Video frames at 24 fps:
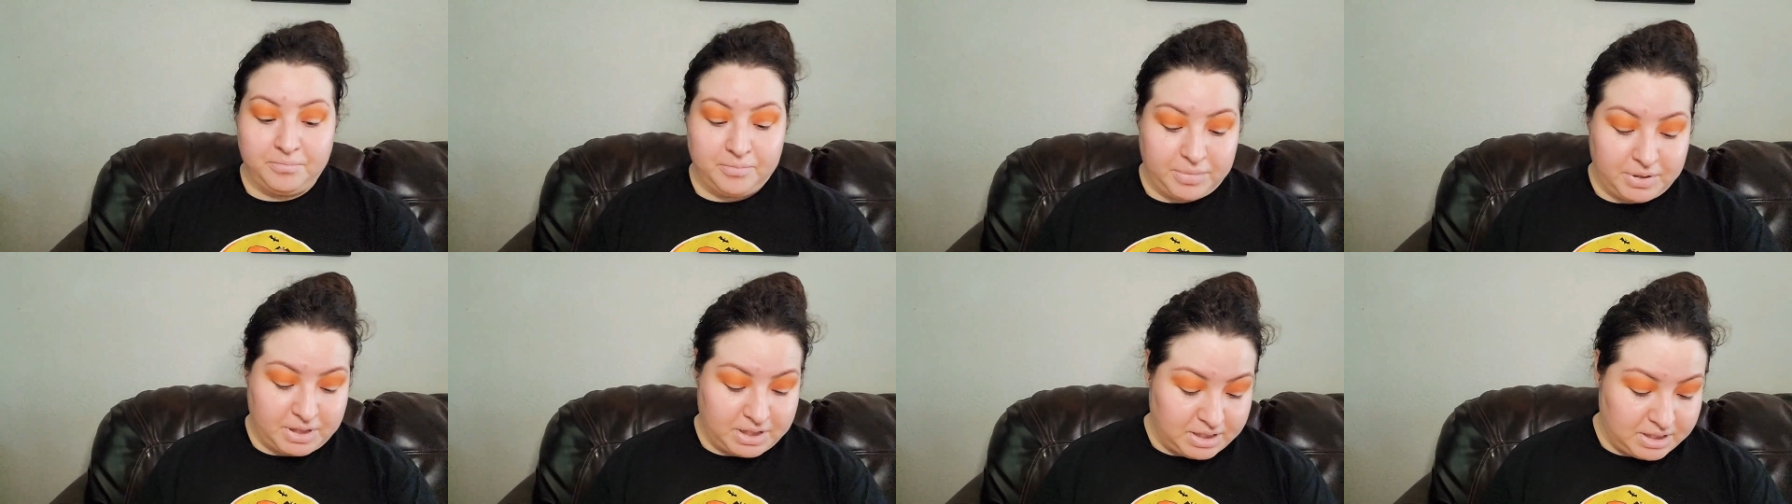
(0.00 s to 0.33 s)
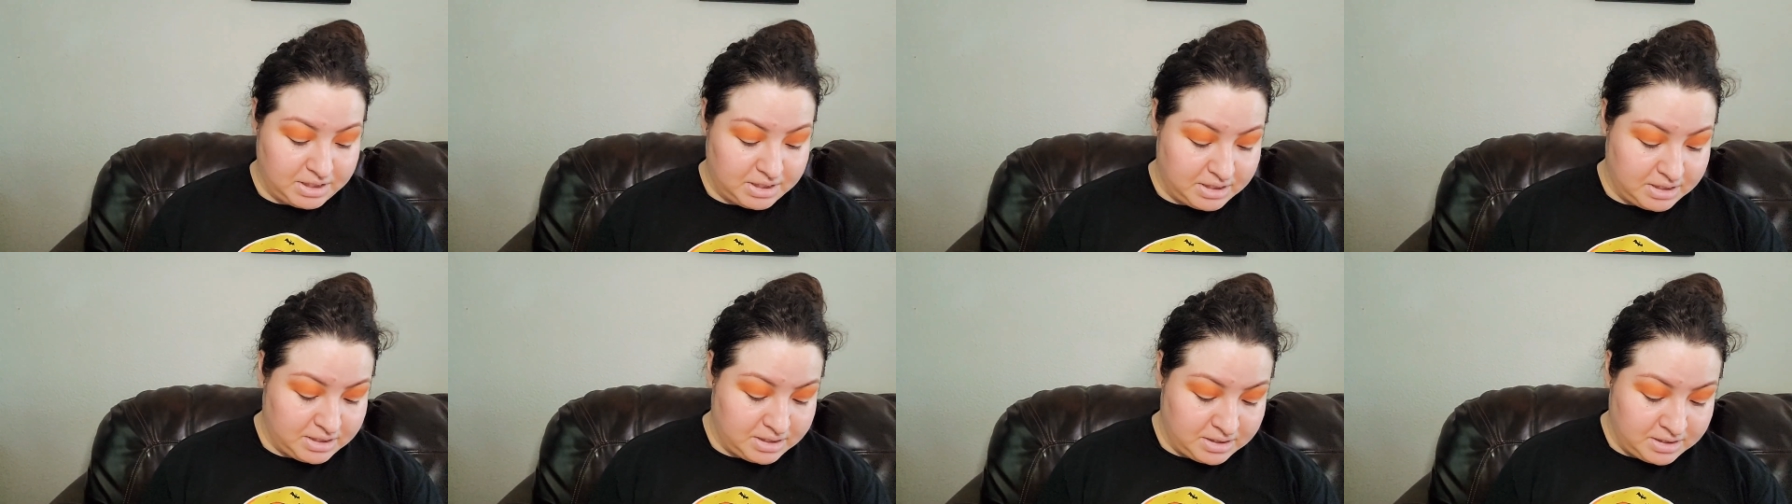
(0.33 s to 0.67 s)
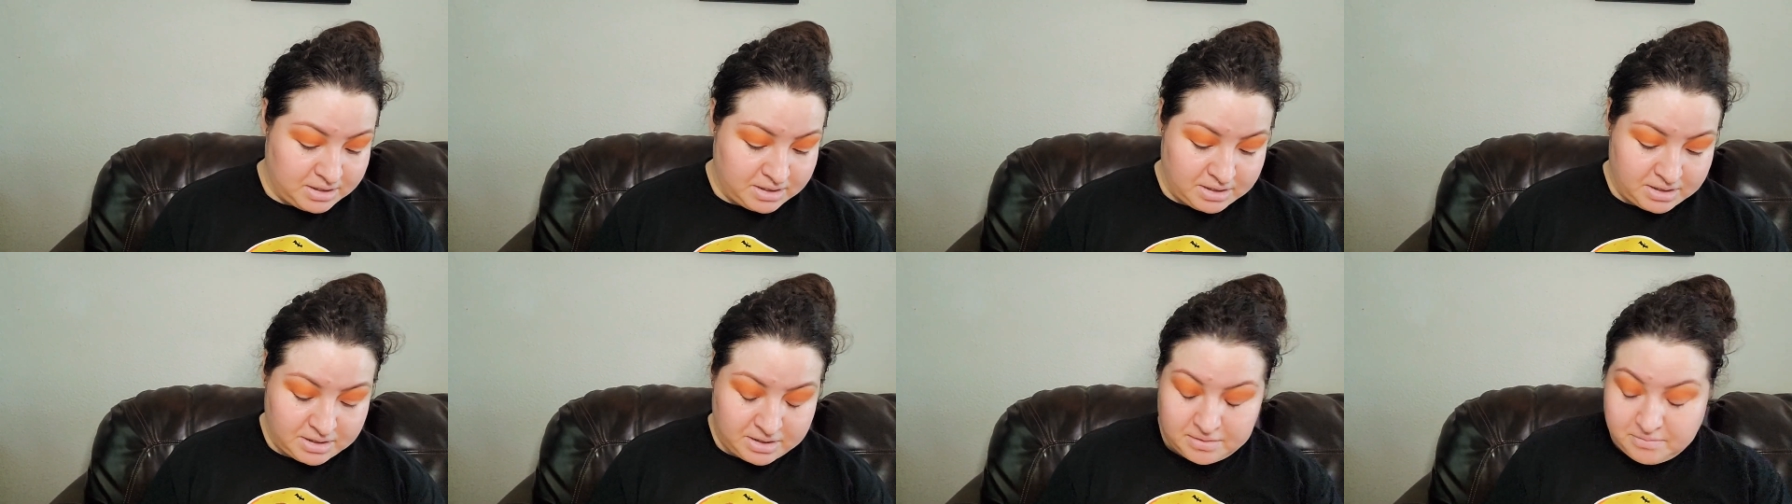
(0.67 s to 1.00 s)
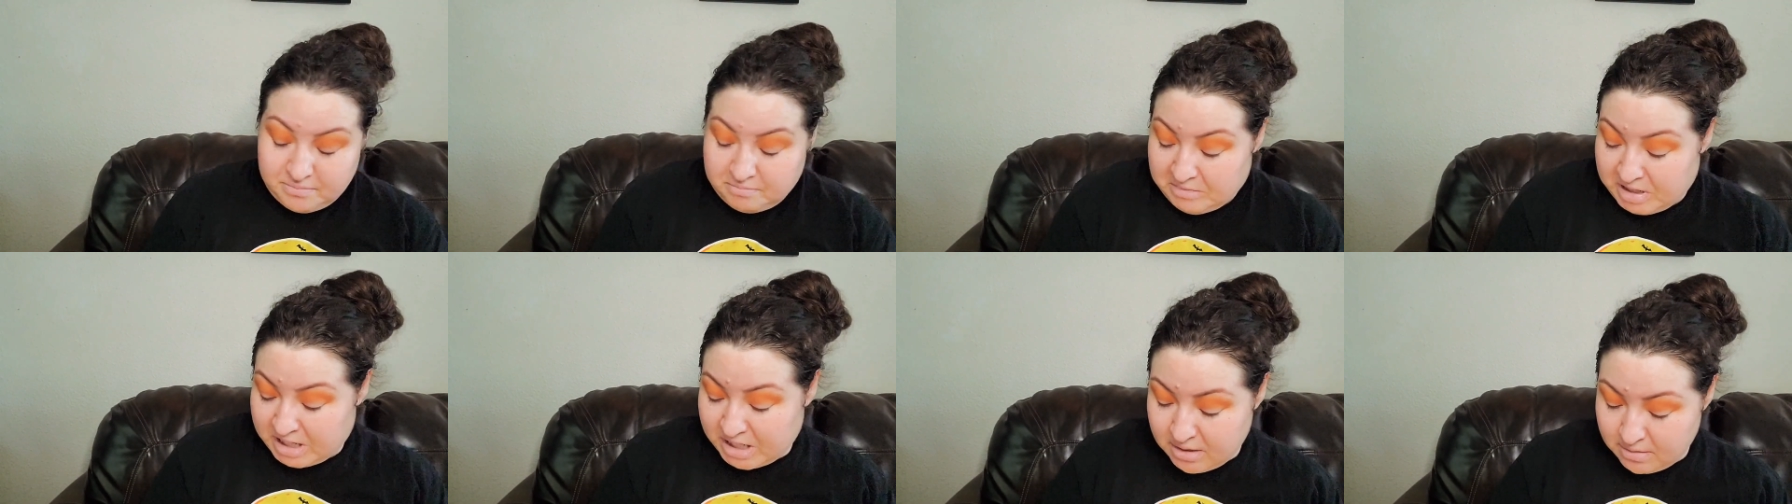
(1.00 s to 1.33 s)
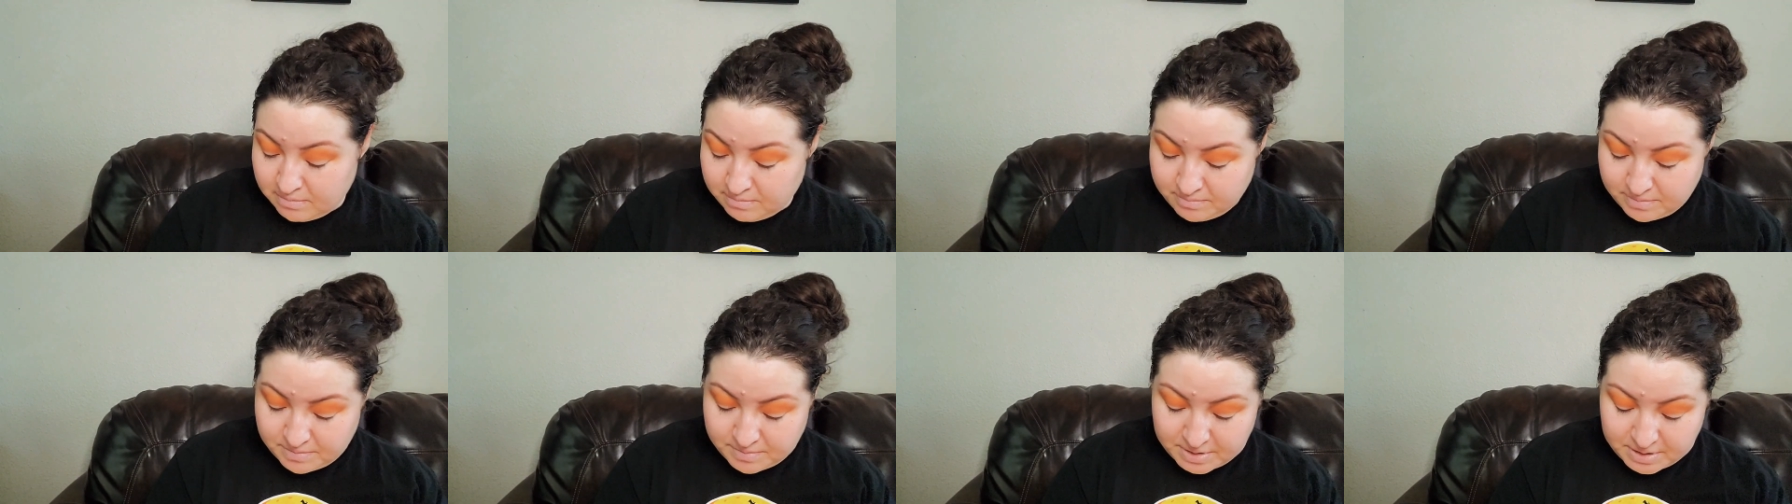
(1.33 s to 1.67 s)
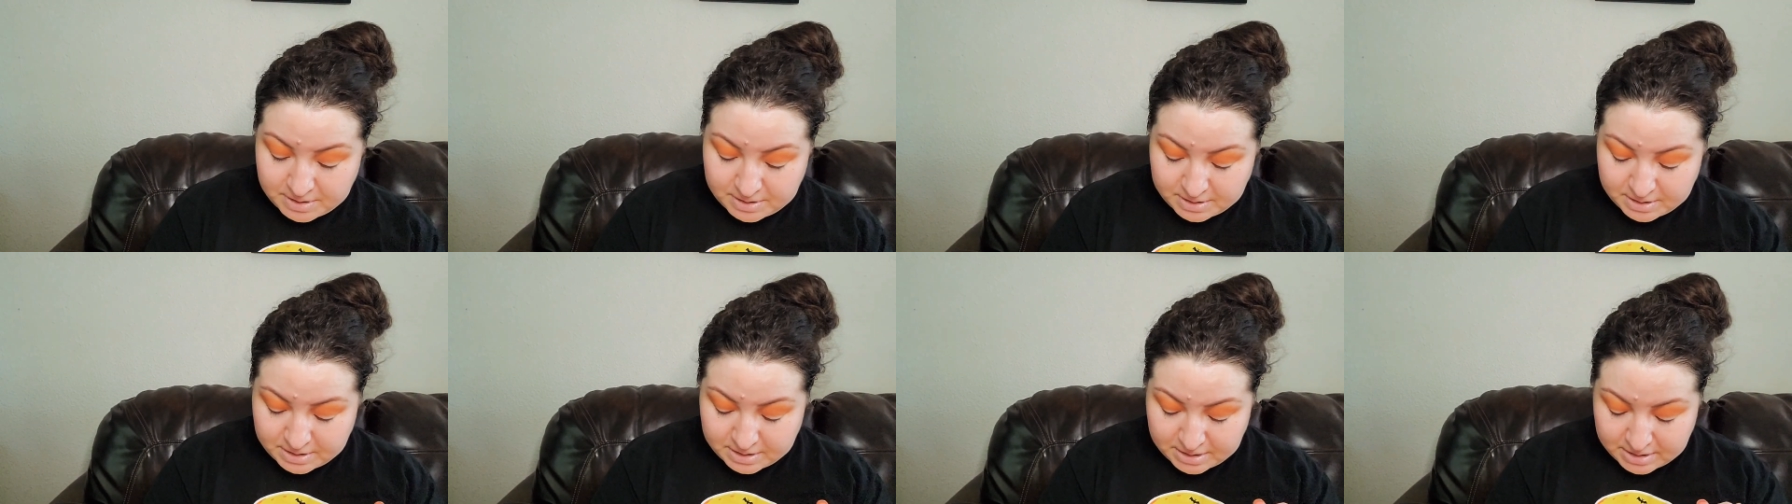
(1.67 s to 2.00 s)
but mm.
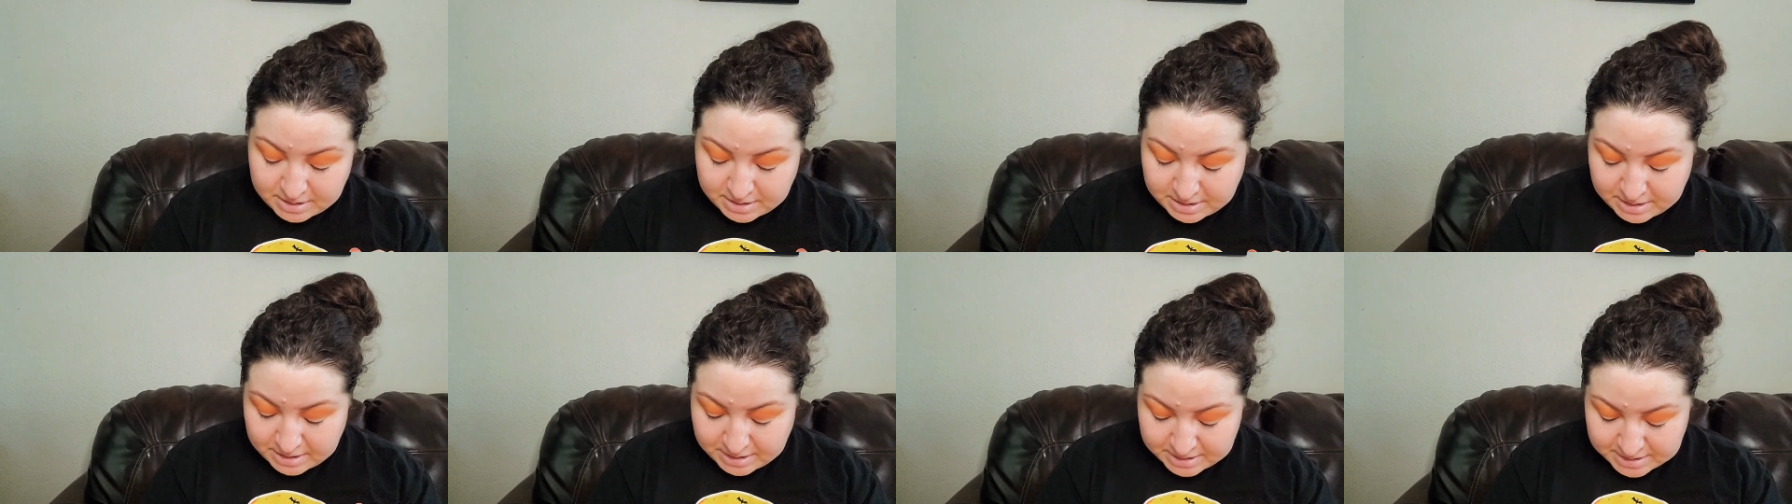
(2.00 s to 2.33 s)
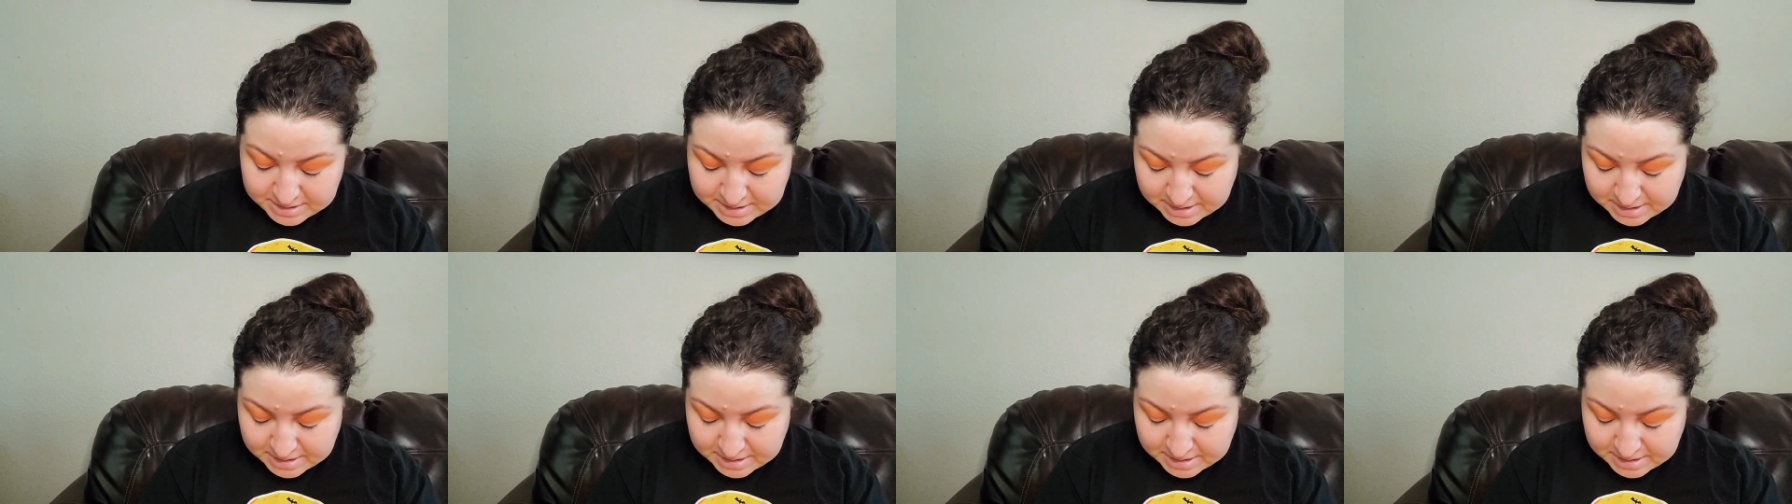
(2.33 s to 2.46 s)
It's